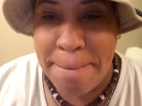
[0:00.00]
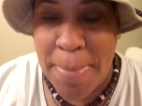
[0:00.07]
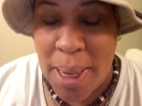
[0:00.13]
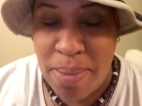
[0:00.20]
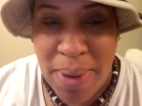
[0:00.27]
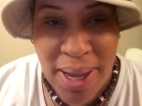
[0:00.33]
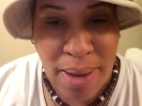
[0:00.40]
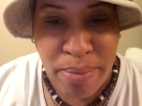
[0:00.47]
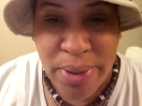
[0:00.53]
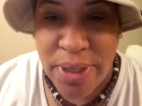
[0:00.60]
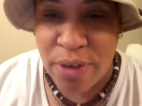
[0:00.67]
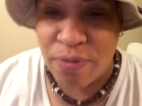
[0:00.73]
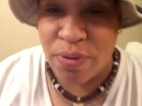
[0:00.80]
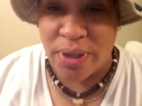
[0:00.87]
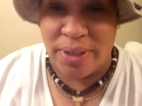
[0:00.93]
Maybe I'm
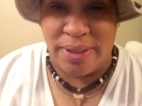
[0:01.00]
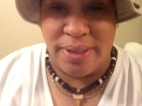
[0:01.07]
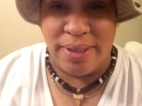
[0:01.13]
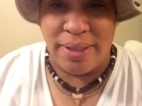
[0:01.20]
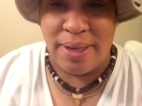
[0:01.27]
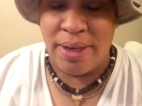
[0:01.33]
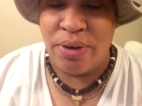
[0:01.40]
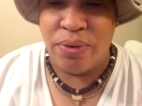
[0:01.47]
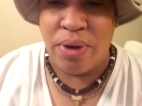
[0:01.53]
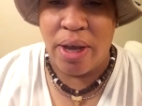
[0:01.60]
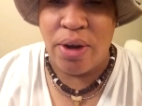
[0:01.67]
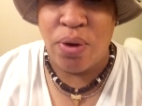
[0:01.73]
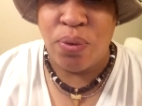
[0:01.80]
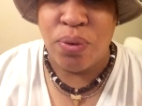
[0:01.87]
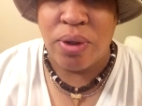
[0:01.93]
different. I don't
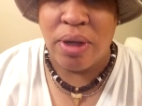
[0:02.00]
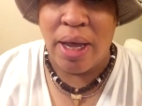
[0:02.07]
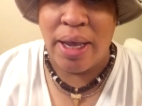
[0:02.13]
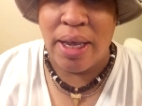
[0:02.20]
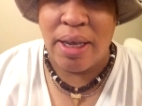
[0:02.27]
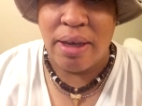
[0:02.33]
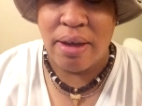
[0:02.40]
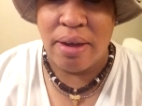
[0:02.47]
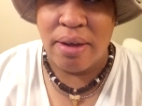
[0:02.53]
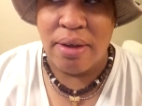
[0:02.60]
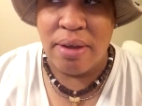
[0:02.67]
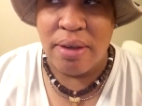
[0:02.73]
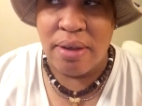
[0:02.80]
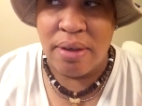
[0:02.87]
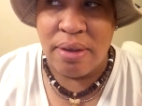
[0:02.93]
I don't like
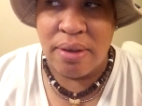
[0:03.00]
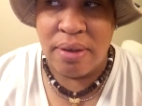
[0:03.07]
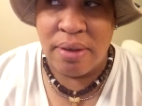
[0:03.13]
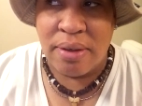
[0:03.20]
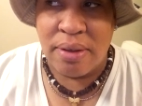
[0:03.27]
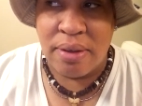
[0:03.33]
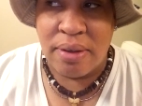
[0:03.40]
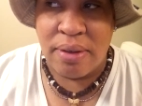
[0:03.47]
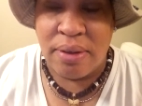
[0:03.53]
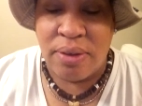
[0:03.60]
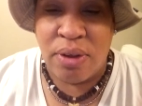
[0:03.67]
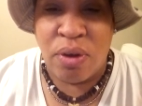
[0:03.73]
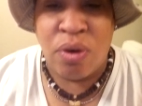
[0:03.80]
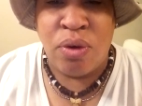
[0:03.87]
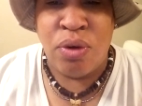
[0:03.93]

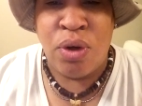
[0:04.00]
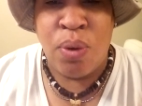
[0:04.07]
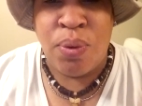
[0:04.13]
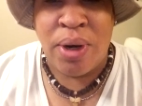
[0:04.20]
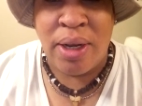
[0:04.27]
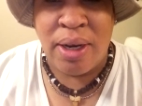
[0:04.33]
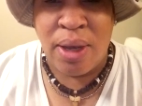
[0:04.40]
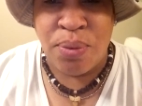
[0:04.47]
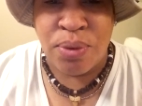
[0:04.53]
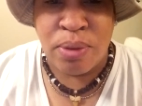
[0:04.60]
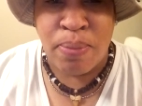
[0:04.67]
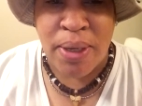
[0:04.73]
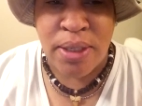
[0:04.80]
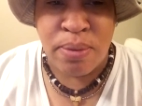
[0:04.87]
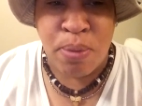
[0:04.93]
you know, you know what I like
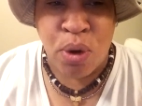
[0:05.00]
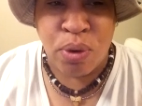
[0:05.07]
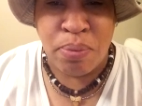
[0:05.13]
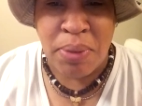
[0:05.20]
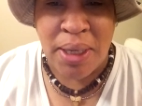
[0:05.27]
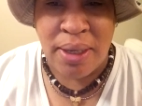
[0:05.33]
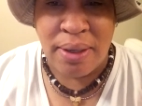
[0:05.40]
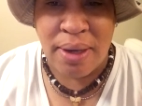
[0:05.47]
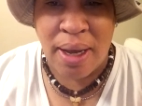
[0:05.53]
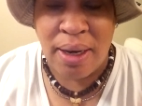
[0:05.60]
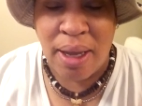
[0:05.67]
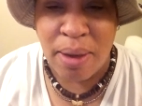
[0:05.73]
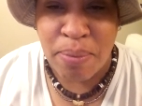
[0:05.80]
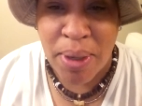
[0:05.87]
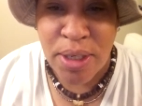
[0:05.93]
with my smoked meat? I
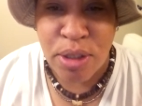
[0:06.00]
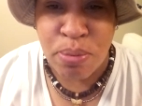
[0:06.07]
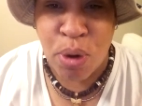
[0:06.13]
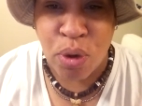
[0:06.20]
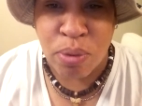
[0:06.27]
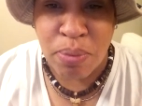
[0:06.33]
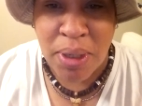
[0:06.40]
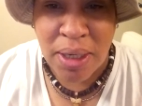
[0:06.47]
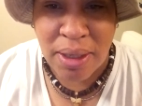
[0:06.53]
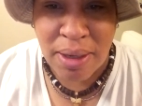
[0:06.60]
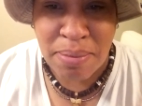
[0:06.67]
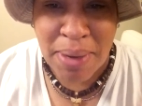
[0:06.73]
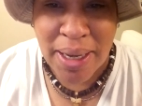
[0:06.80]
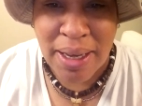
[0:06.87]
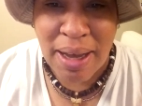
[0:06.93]
like my smoked meat
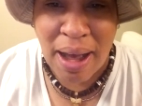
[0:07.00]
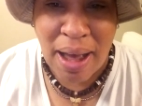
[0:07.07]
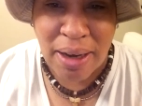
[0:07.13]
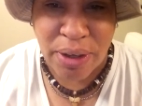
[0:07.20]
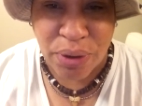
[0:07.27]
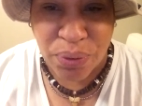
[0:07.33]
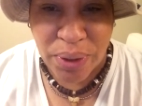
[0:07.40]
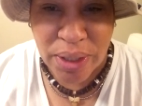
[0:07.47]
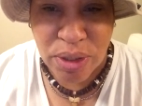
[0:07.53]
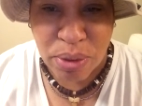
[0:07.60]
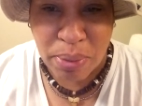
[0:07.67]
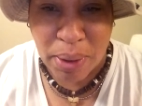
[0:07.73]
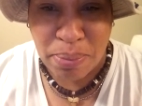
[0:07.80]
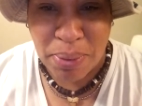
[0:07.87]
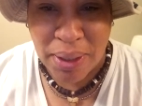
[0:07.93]
and my collard greens or
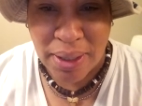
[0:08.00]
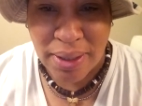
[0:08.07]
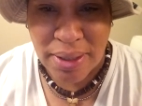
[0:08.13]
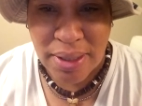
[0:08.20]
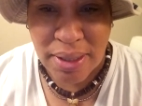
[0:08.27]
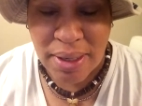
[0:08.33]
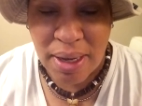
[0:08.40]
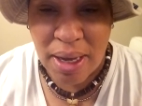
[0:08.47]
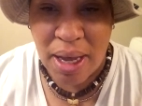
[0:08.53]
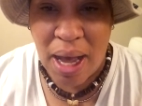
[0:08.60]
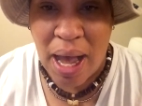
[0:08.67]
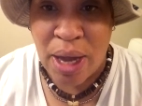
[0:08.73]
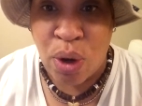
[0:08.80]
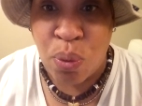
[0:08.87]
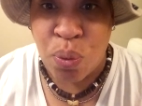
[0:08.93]
my beans.
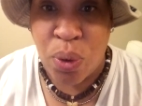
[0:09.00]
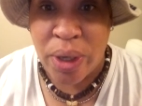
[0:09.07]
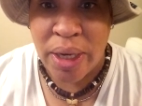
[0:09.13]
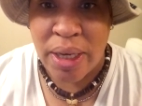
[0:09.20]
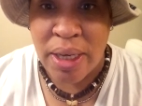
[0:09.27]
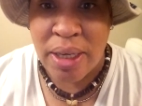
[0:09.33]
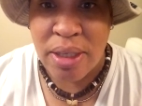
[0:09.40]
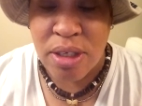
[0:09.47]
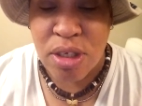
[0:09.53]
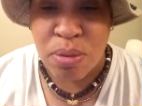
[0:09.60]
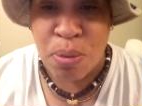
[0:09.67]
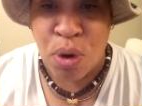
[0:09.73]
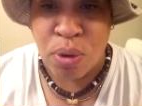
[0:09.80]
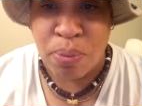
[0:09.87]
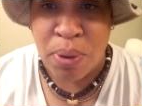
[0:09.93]
I don't want to eat
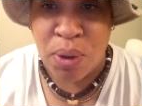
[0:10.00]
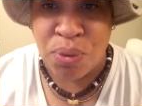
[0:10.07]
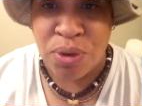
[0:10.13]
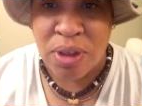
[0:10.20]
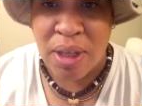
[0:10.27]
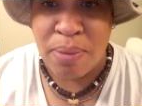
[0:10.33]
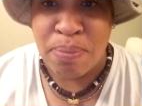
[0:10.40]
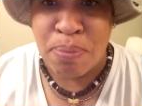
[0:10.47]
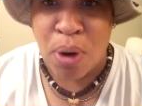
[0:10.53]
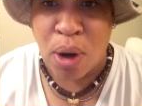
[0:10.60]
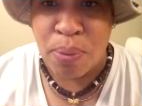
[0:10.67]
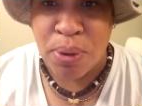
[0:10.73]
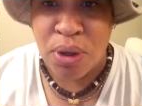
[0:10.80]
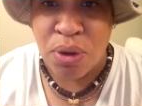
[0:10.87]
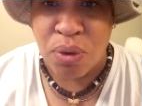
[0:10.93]
smoked meat with then
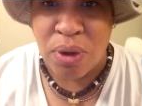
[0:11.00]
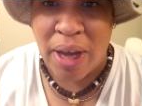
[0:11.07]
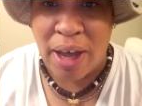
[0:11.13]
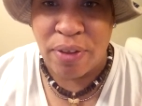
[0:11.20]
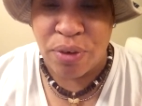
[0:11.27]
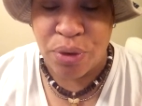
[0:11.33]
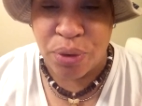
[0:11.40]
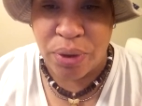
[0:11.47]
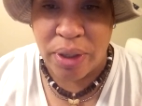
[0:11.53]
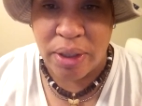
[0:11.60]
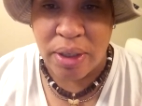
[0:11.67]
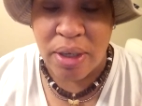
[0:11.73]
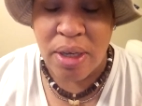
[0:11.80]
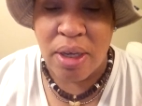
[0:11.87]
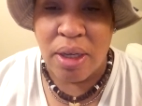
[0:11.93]
barbecue lathered on it.
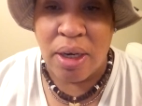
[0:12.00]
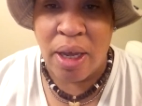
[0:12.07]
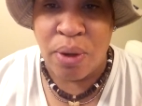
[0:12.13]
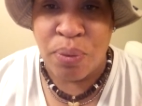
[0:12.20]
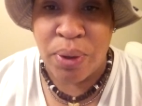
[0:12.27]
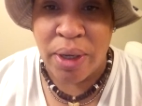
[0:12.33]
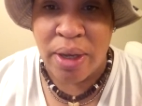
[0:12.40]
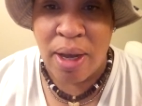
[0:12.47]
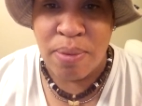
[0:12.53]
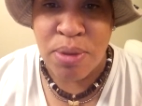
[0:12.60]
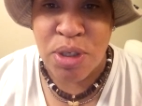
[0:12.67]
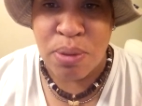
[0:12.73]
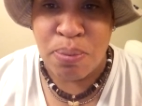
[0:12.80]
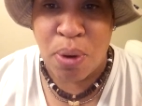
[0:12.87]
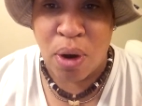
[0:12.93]
Like when it
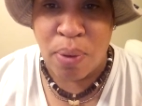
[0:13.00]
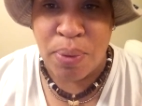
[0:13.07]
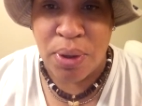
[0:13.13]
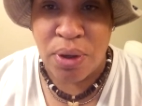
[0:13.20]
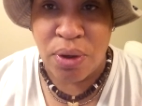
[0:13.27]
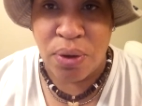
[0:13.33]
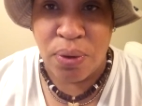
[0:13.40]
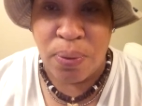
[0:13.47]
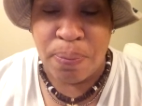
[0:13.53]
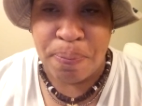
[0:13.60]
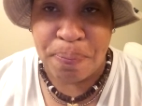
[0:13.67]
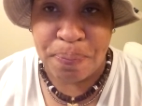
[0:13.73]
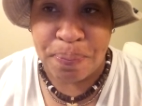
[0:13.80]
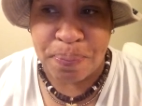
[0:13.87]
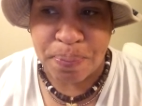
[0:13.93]
comes to barbecue,
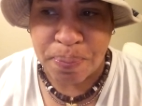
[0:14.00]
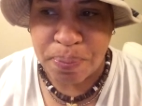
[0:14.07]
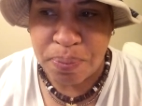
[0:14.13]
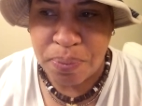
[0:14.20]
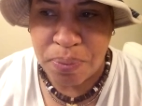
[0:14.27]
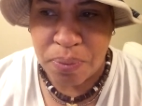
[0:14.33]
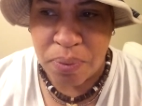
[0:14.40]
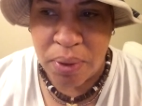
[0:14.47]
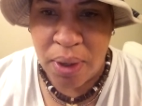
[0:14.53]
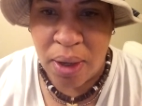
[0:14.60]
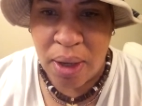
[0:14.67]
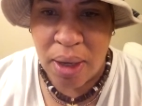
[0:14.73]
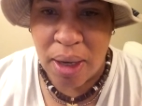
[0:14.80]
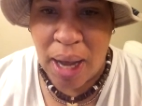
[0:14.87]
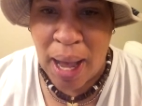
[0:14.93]

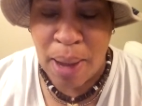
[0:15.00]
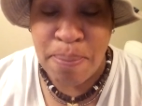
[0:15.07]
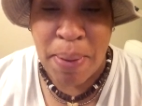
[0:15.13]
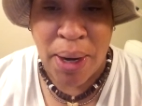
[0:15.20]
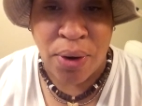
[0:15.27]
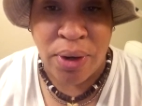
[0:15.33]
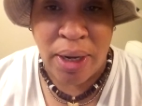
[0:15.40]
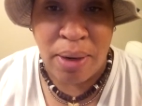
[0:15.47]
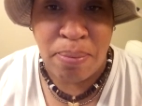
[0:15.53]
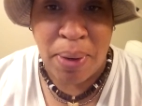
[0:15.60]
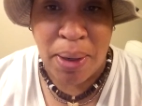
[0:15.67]
I marinate